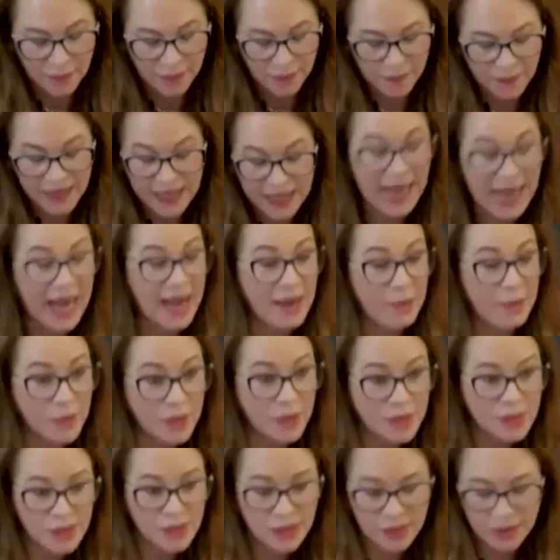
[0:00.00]
The
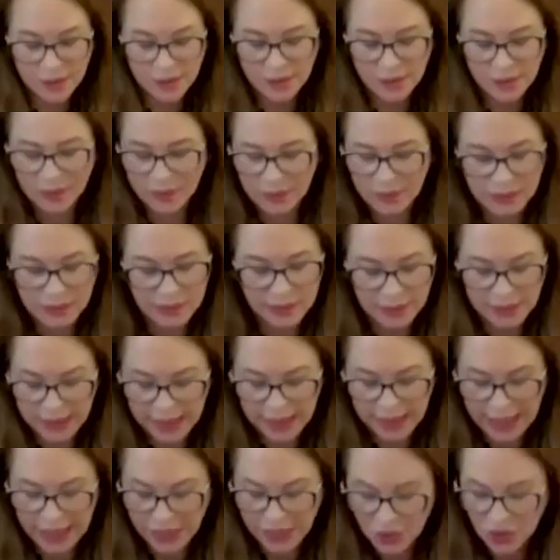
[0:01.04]
enablers
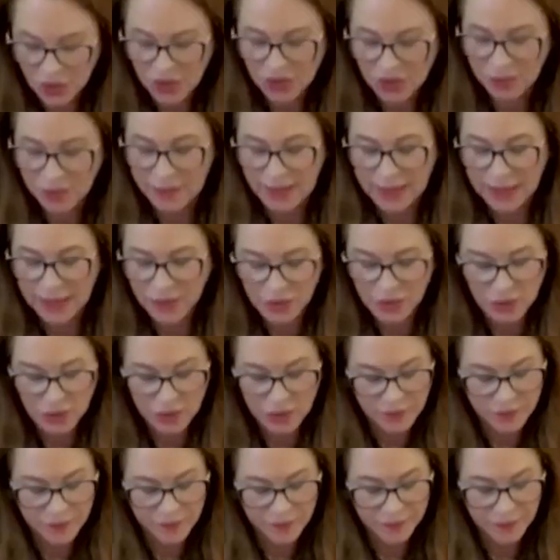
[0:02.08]
that I just
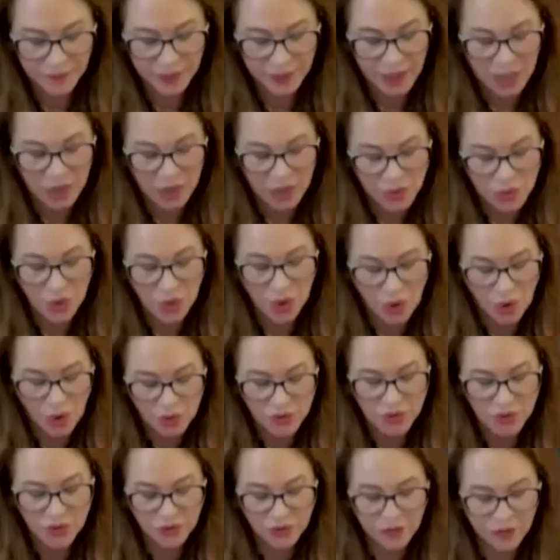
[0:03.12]
mentioned should
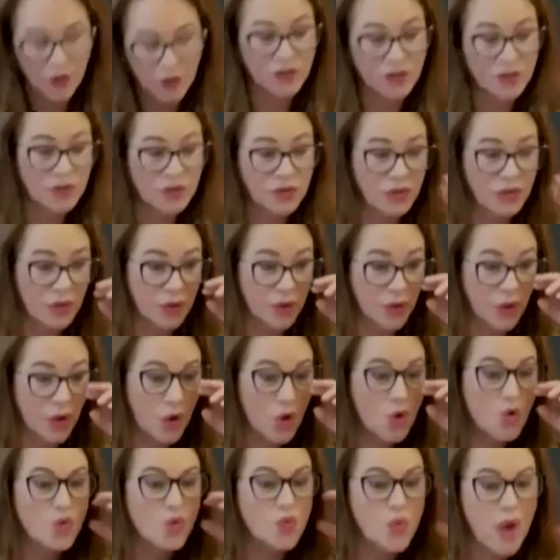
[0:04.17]
also foster
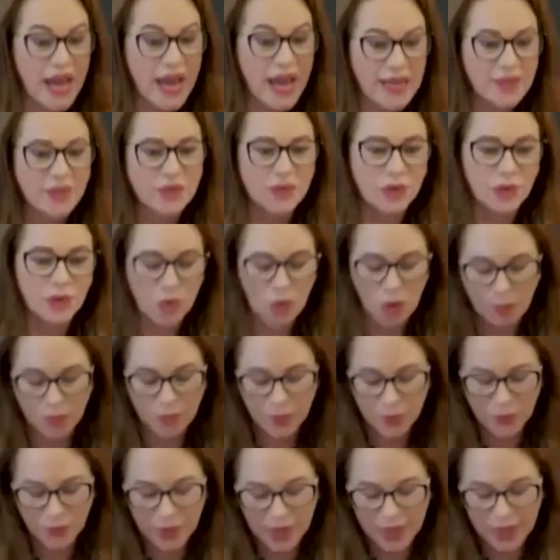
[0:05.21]
greater
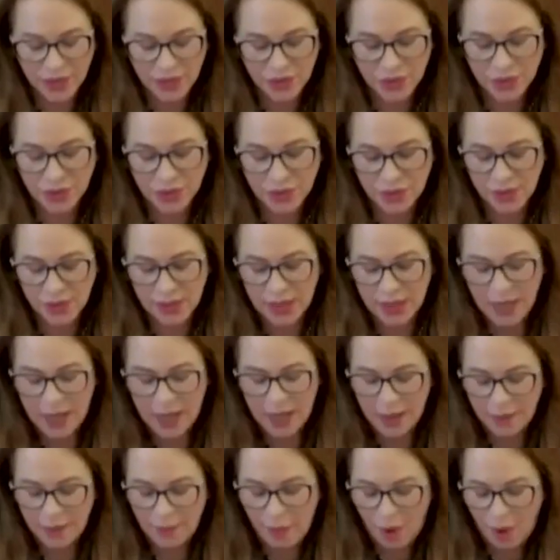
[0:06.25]
cooperation
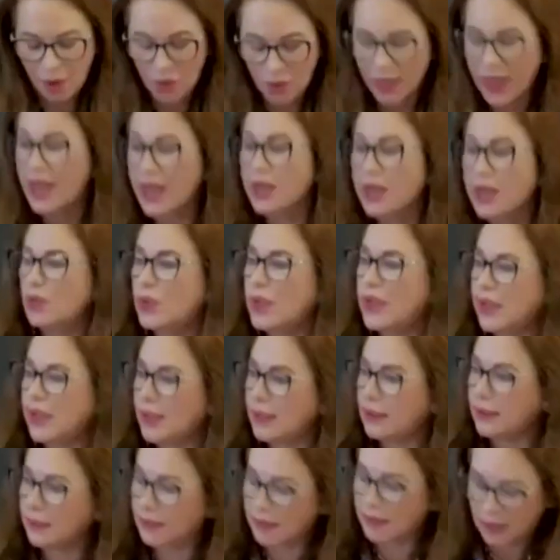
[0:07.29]
among and
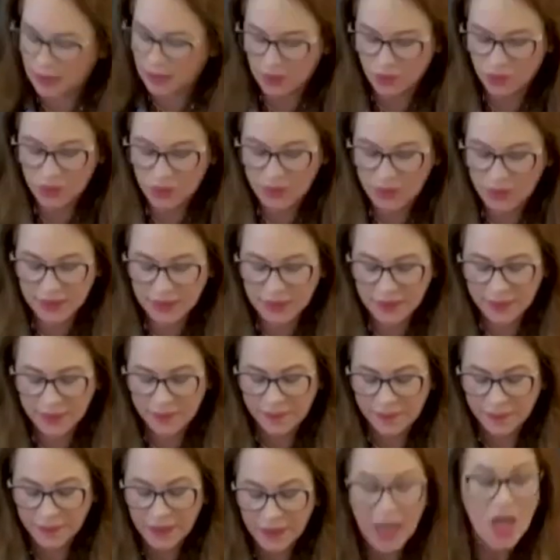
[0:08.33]
within countries.
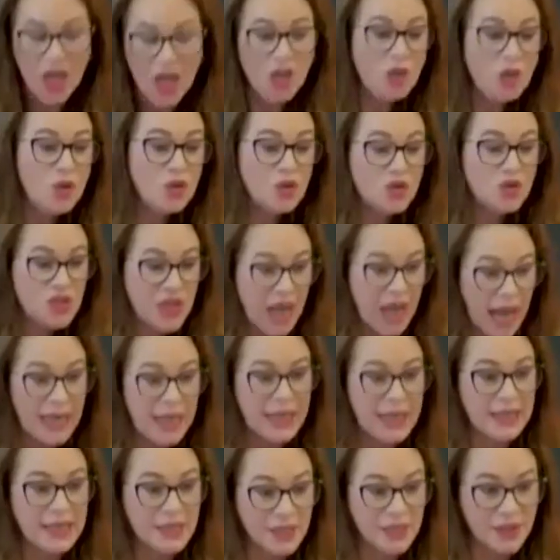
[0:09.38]
The
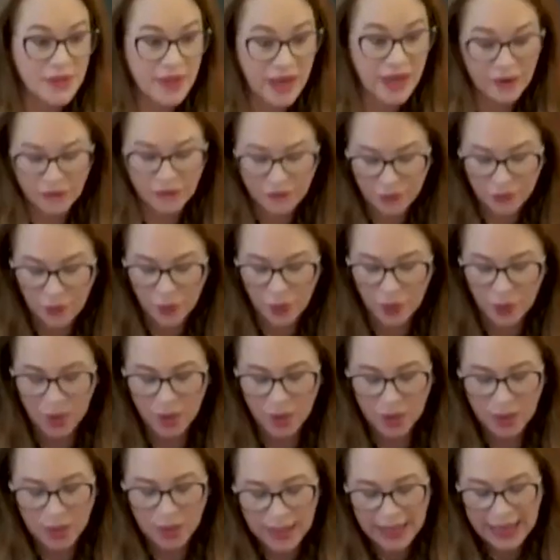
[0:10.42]
challenge,
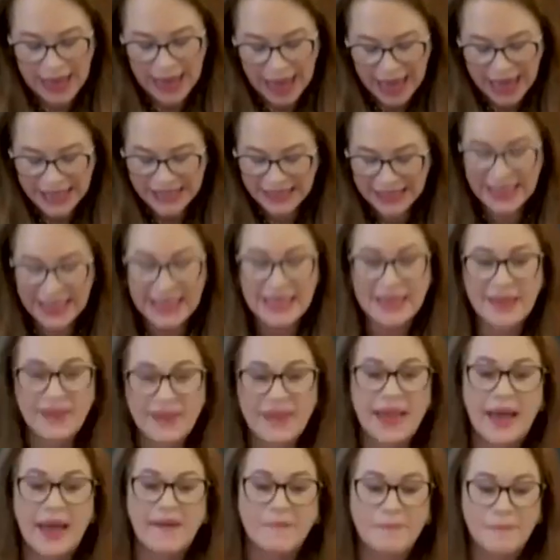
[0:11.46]
therefore, lies in
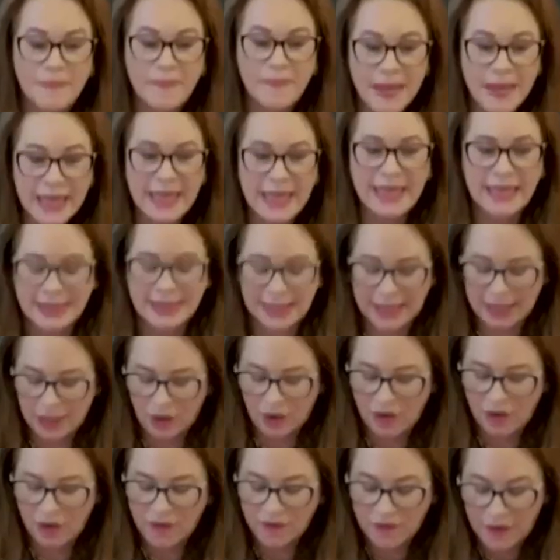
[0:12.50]
the ability
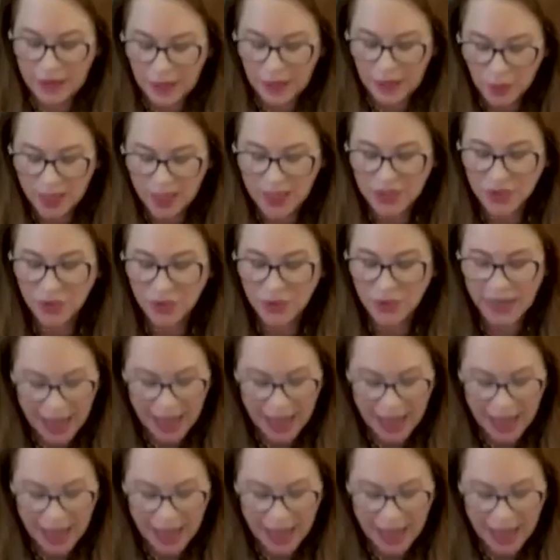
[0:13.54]
of evaluation